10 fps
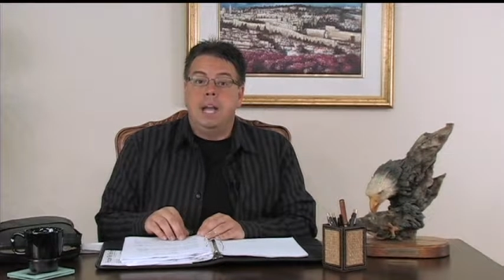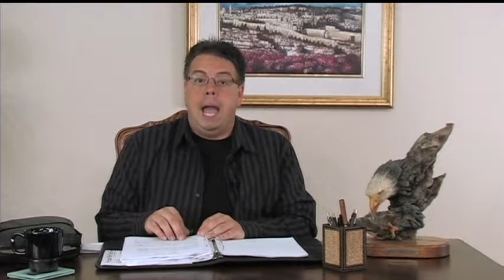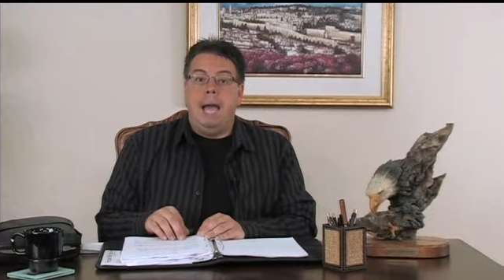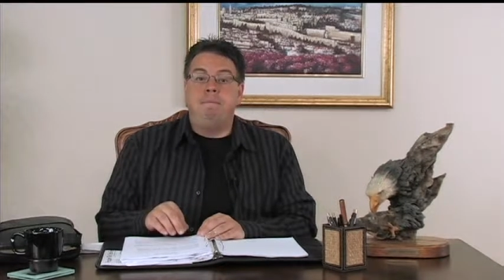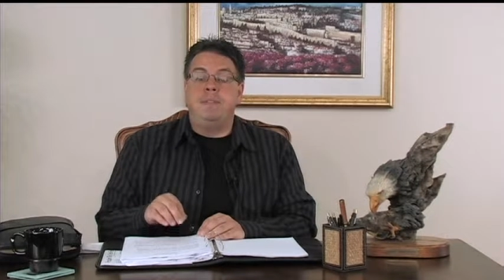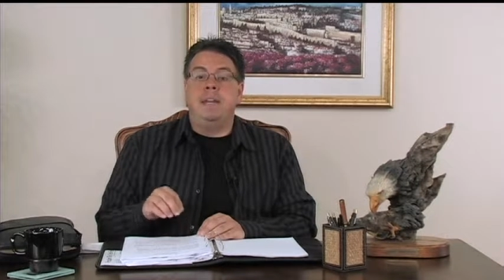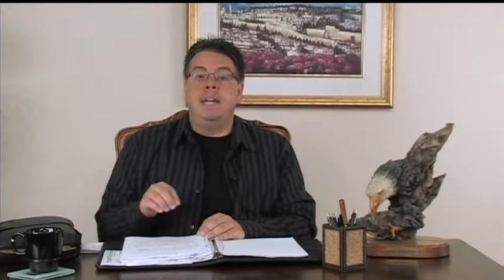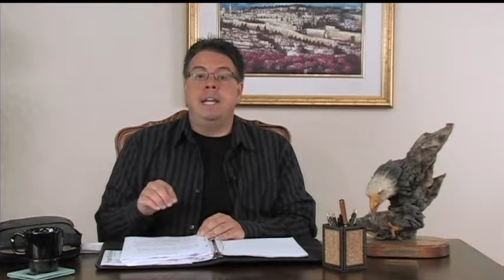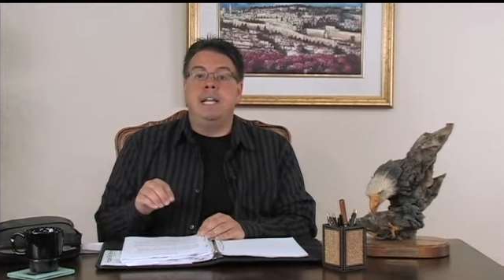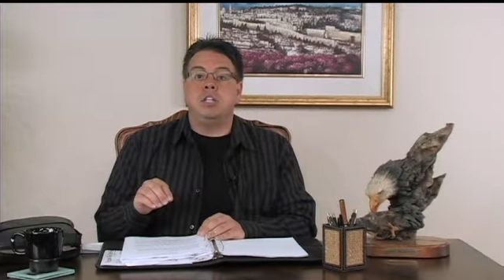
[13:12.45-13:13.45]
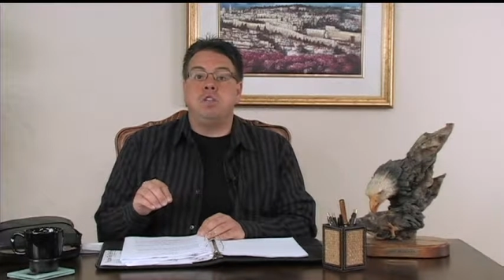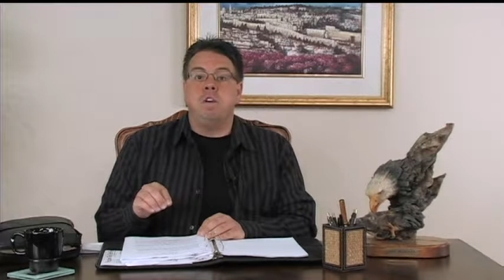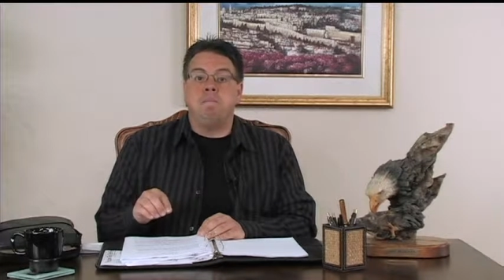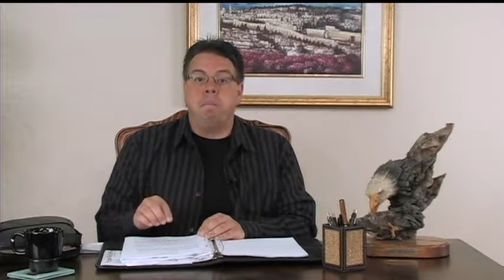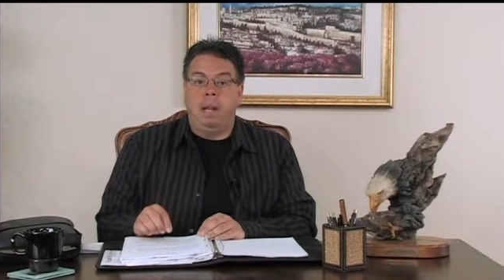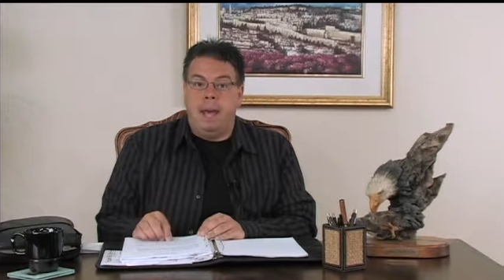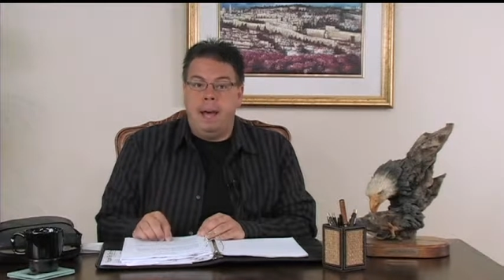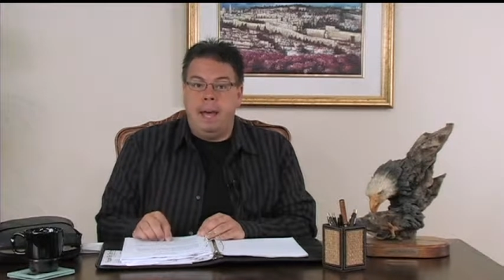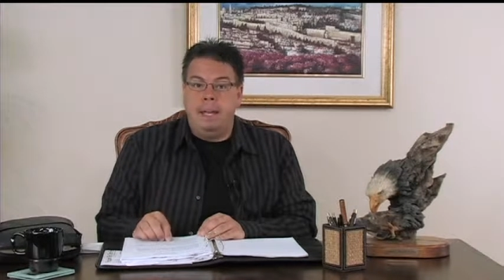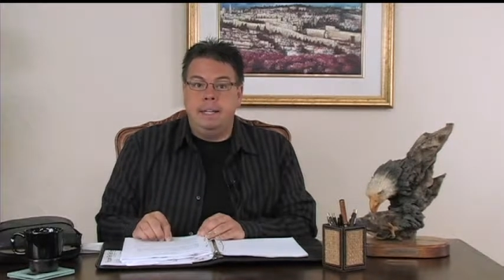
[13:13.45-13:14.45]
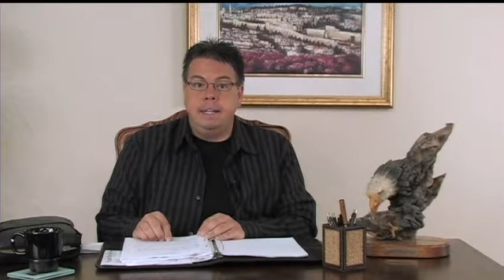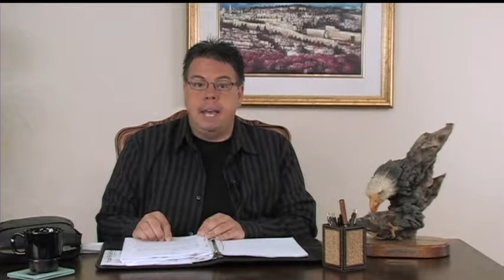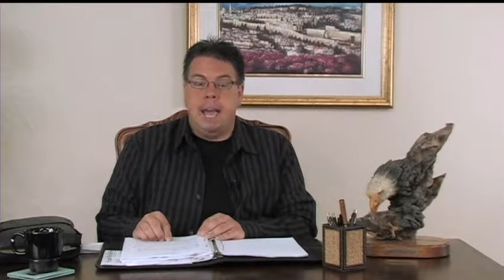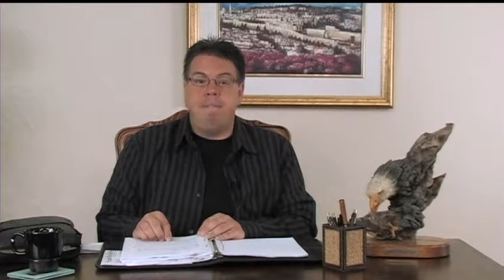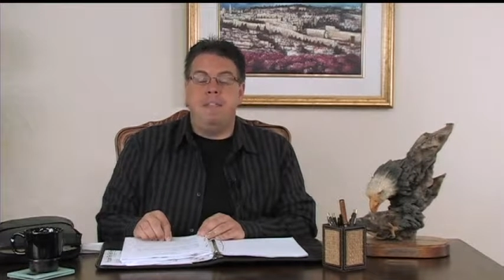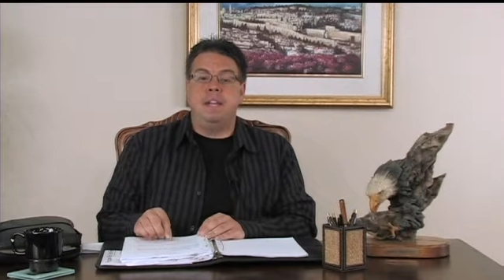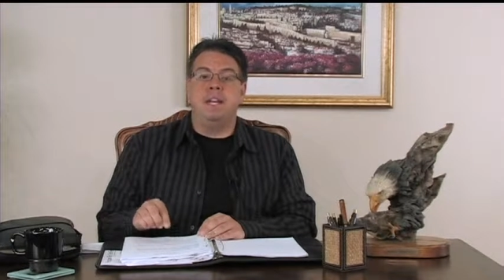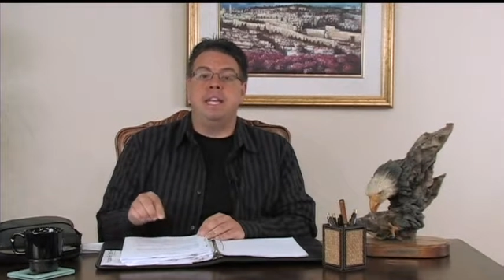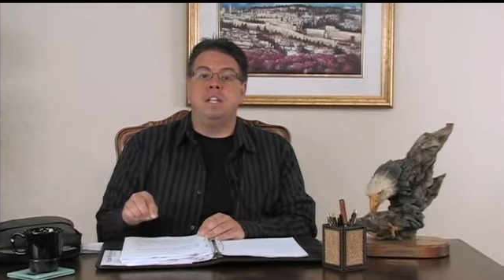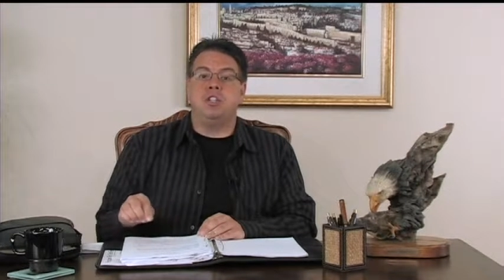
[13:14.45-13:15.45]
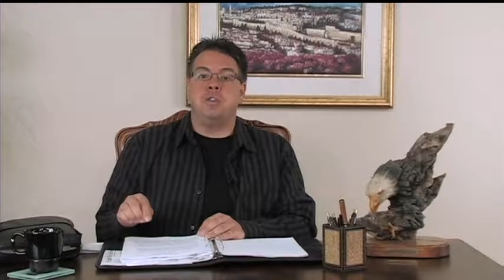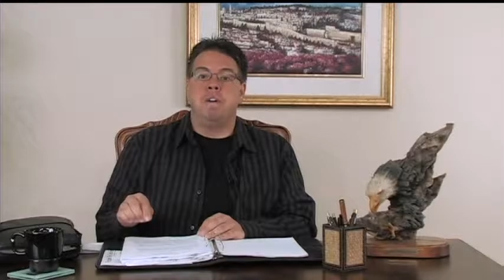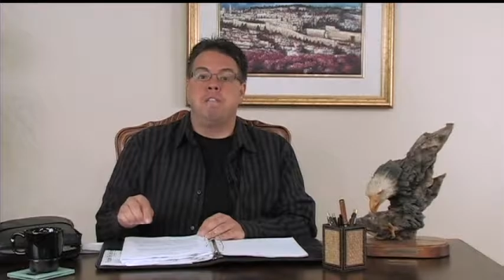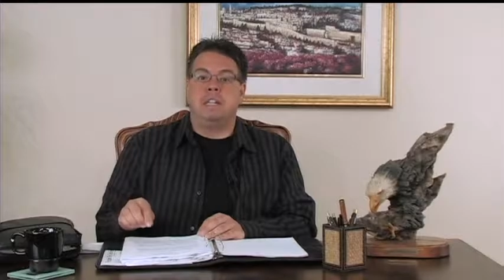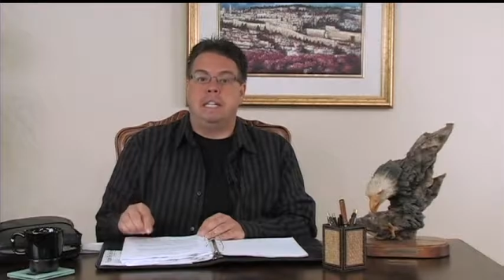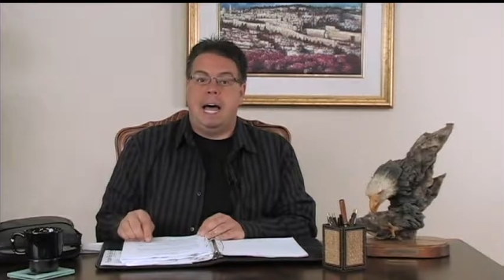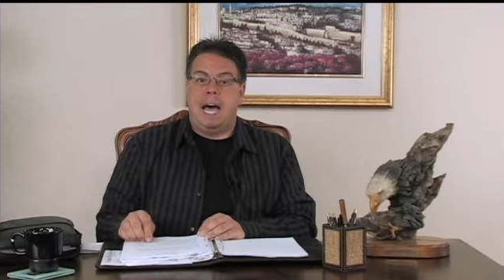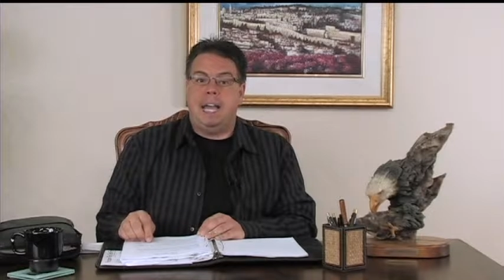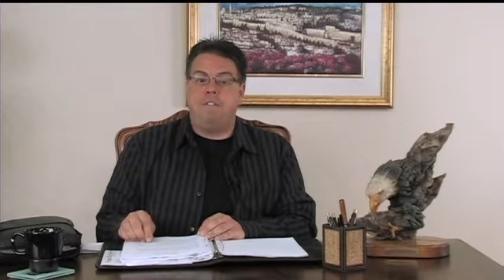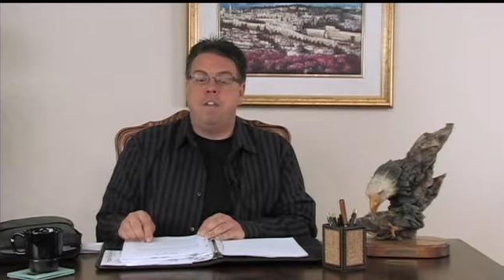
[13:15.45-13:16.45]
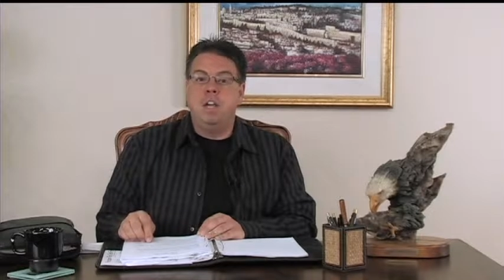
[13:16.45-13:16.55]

and then an issue of blood, and then an issue of life.